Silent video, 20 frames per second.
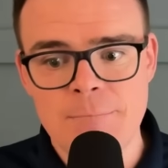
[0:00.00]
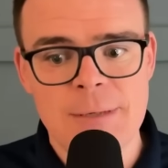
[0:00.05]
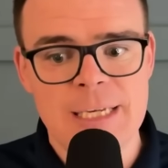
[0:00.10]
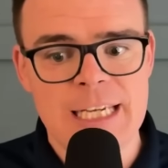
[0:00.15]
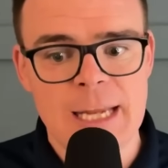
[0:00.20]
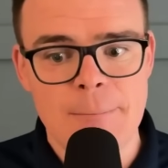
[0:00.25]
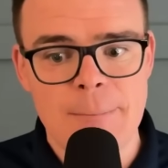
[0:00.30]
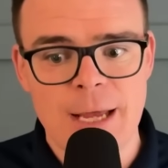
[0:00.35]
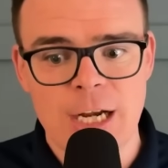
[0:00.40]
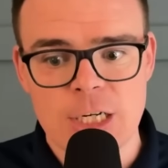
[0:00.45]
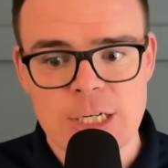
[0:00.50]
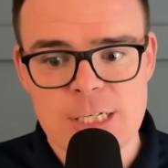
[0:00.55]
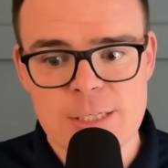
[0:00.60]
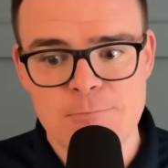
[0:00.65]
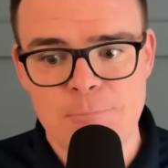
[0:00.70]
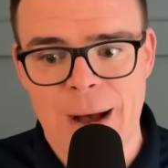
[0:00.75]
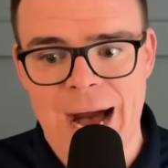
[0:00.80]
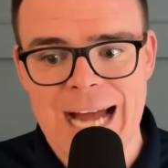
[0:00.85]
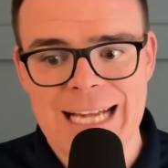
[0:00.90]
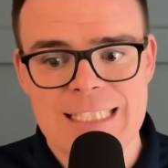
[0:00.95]
in a better
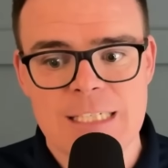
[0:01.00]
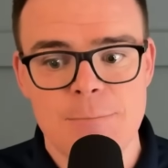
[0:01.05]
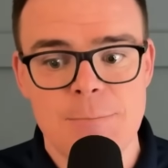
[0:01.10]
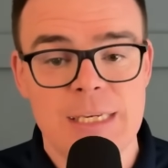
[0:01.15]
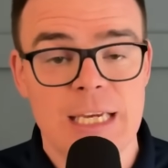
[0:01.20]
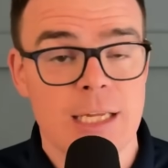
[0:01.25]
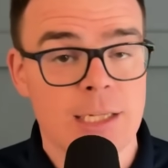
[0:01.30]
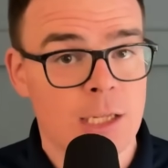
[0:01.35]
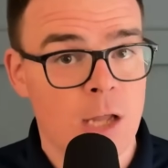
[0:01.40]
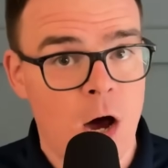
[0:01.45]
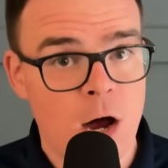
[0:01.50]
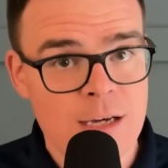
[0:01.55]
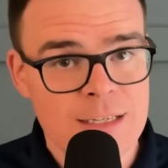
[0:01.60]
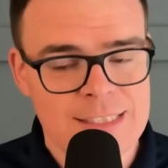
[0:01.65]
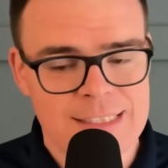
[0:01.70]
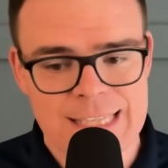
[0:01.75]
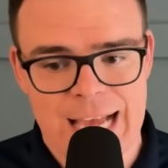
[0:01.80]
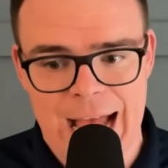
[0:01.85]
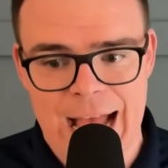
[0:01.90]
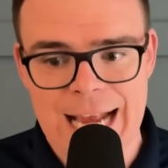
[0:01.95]
spot to be
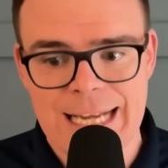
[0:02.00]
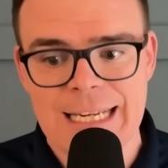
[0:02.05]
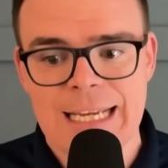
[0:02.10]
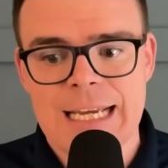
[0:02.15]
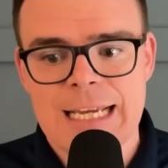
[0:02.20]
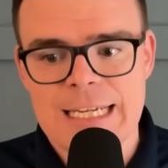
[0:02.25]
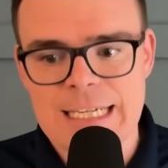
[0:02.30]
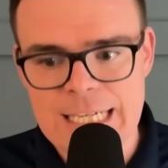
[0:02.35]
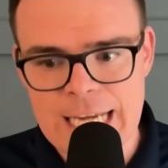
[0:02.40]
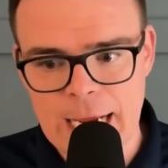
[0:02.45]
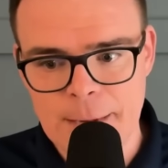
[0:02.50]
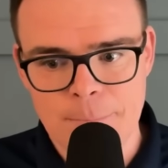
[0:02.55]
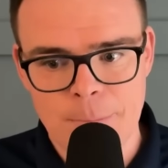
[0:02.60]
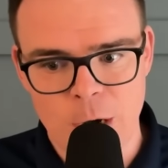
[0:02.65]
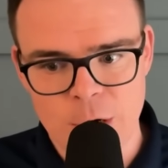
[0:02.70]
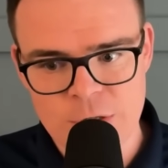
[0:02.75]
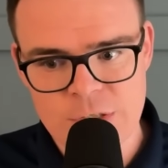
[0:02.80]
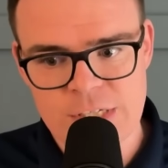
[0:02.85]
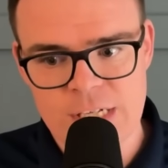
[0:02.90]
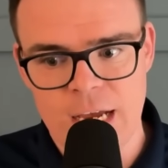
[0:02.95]
alongside Nick
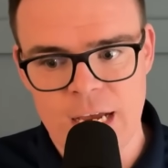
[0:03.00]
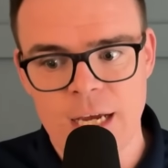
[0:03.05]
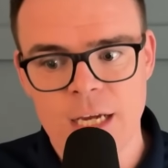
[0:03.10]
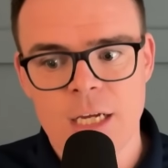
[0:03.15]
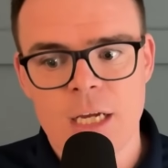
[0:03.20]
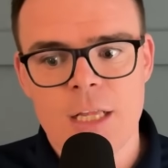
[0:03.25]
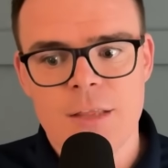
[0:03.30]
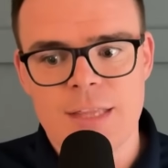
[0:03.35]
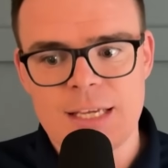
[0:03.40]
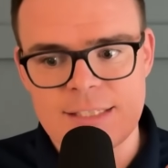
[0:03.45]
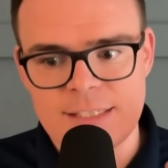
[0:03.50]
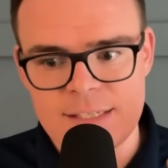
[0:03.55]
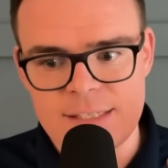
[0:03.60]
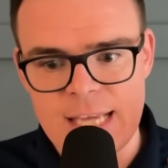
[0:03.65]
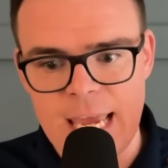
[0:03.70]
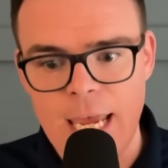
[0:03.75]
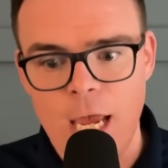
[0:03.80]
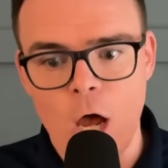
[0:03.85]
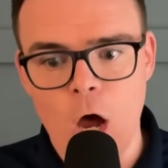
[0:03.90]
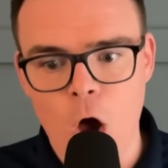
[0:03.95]
Bosa. This is
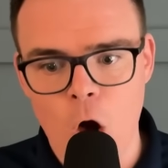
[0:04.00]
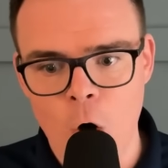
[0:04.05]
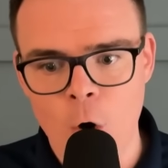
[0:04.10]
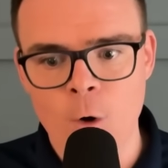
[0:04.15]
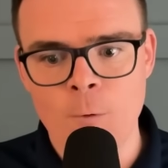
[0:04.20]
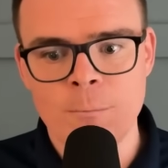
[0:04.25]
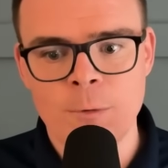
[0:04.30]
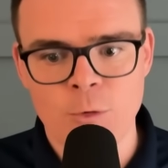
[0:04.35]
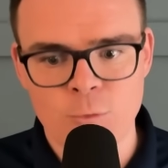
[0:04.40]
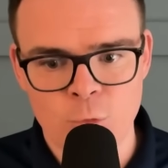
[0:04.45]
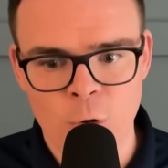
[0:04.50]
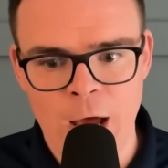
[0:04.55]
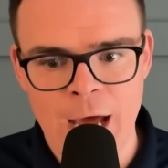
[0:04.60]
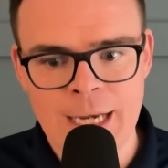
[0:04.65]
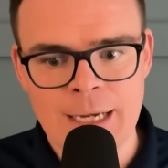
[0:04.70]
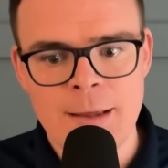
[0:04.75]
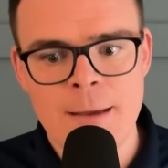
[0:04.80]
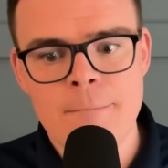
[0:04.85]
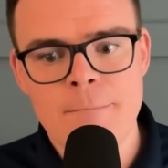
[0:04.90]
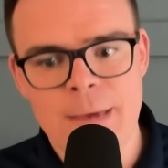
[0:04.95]
a home
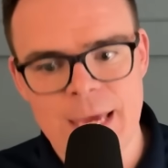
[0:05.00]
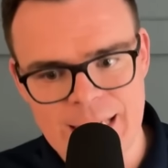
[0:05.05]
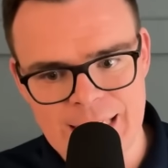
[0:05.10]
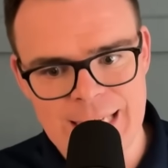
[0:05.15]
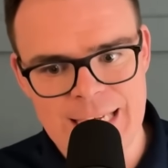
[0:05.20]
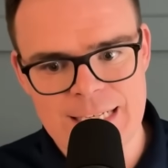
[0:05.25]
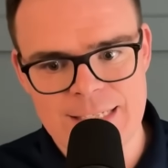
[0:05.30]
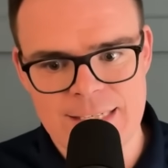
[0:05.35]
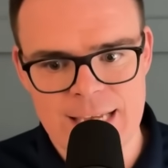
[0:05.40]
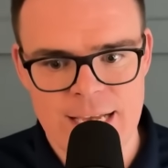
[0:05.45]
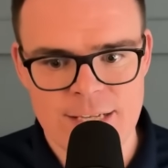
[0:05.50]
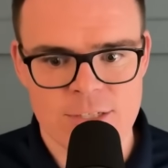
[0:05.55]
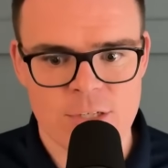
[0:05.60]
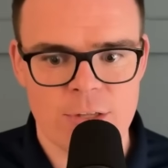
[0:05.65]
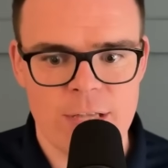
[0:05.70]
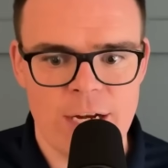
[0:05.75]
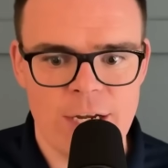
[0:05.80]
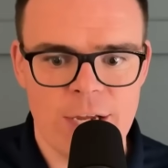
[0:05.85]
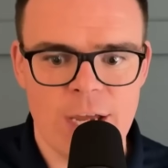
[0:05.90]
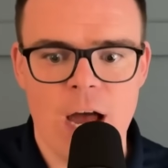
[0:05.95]
run pick, he says. So
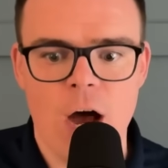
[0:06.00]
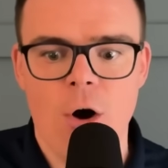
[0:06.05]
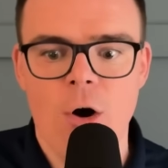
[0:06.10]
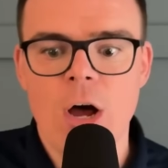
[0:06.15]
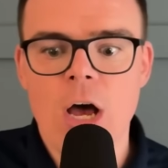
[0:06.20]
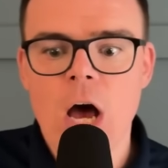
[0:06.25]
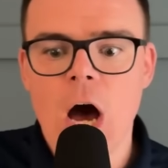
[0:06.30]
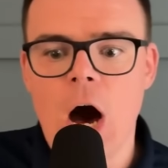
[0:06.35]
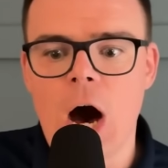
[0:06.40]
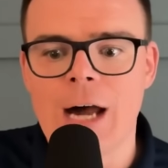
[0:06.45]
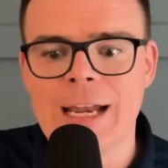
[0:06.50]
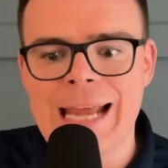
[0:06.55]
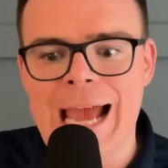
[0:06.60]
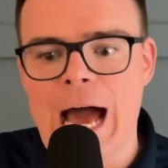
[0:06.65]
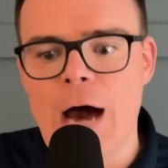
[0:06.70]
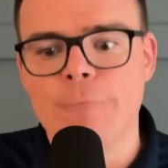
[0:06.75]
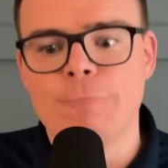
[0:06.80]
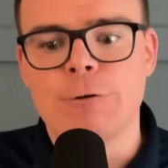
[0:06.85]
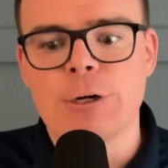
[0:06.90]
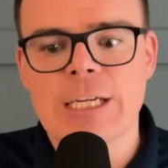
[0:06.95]
there you go. On
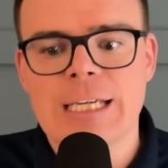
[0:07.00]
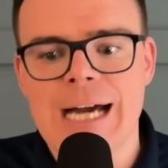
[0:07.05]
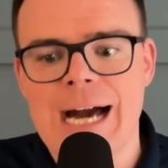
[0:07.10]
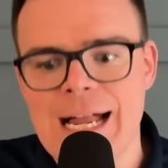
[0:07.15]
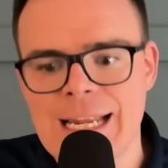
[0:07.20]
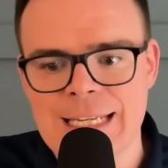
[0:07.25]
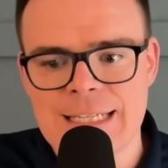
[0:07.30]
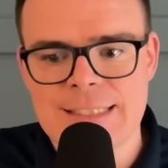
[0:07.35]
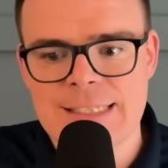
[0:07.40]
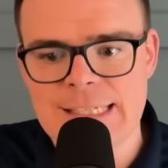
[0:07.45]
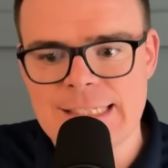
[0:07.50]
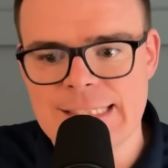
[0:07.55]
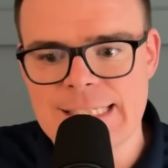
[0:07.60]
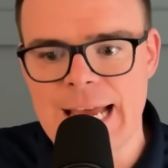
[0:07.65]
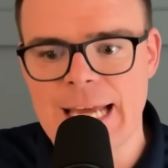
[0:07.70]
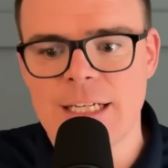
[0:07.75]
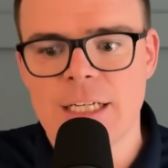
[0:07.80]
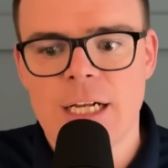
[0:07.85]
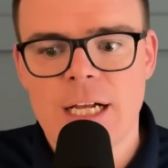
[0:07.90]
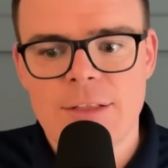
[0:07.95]
Alfred Collins, he
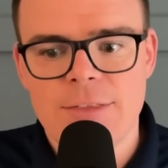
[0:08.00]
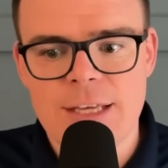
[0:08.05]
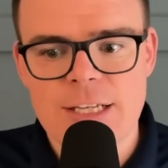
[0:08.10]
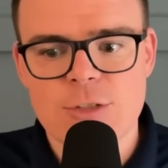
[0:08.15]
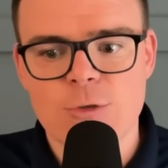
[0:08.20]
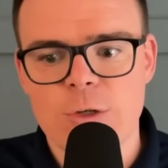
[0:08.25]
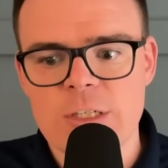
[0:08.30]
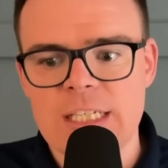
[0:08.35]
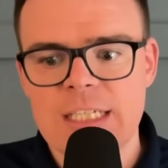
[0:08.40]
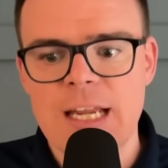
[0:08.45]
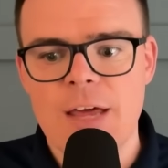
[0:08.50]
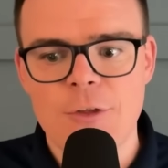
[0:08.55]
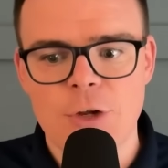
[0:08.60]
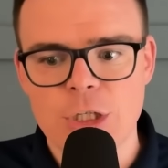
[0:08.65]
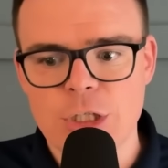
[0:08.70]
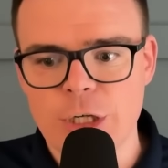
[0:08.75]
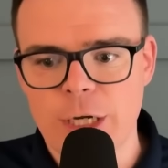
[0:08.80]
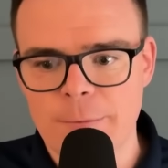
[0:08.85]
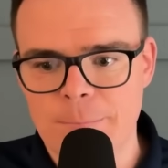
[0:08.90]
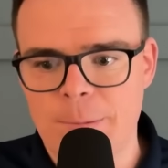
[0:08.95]
said this was another
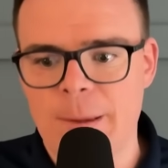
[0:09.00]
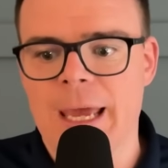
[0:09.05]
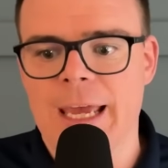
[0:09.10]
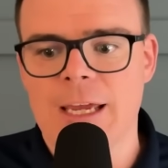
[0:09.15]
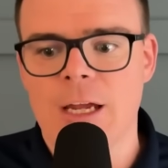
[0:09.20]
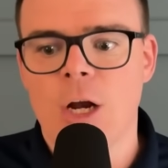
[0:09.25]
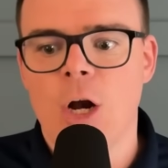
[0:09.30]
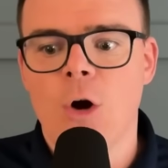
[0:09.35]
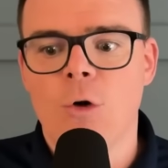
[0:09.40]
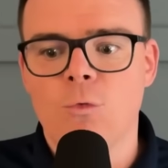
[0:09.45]
good pick.